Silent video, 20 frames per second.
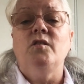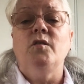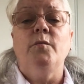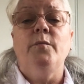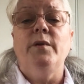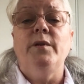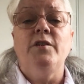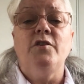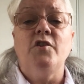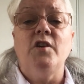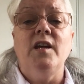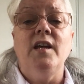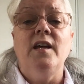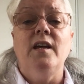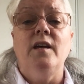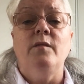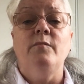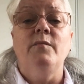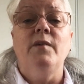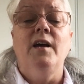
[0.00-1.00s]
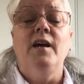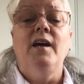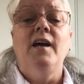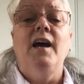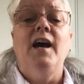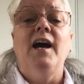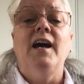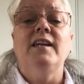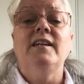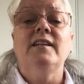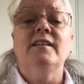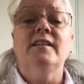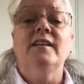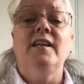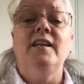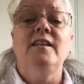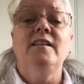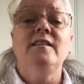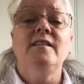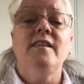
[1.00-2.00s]
to betray him and had
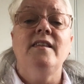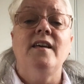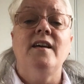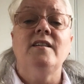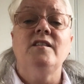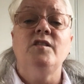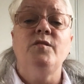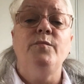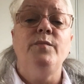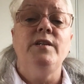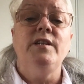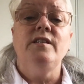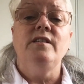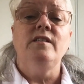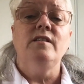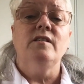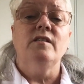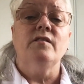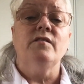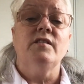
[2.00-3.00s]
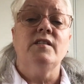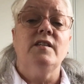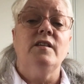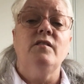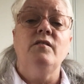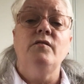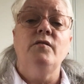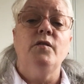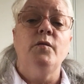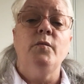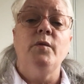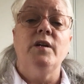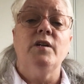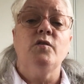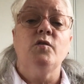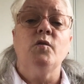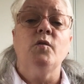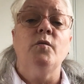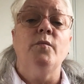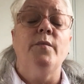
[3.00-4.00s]
gained 30 pieces of silver, we are
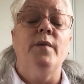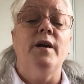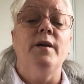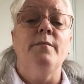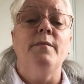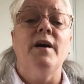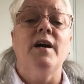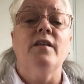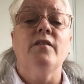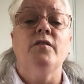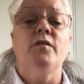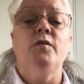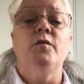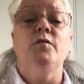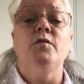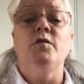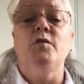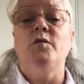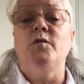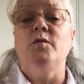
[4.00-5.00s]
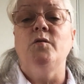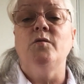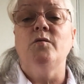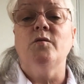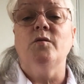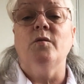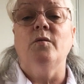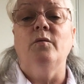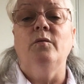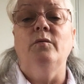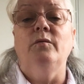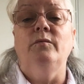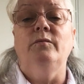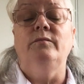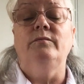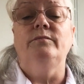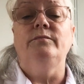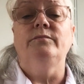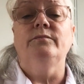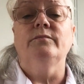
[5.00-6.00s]
told by Matthew, to do so.
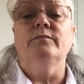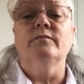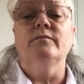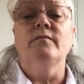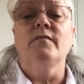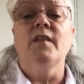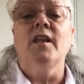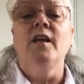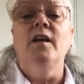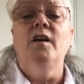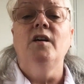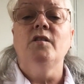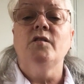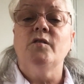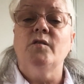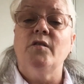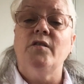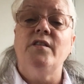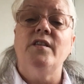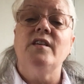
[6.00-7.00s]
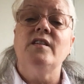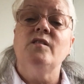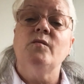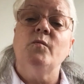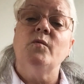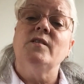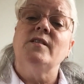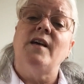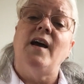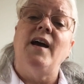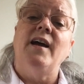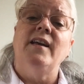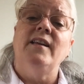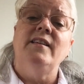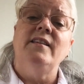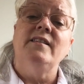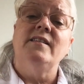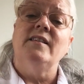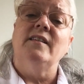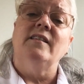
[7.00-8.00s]
So this was
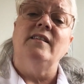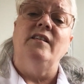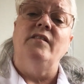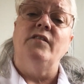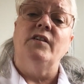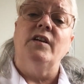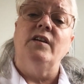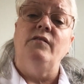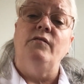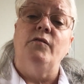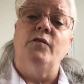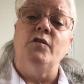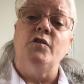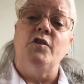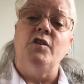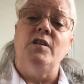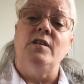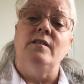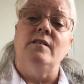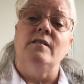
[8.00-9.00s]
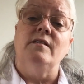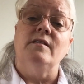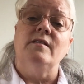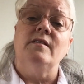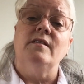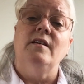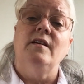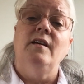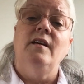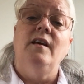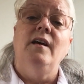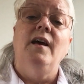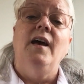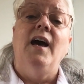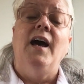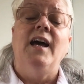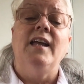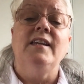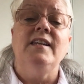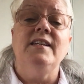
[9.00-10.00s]
highly significant for Jesus,
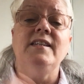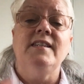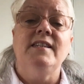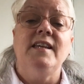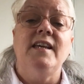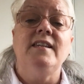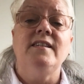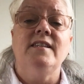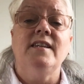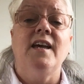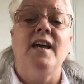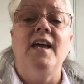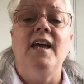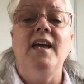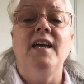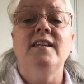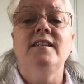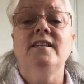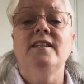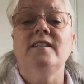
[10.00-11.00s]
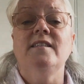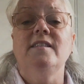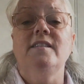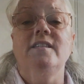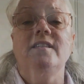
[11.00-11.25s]
and he sent ahead his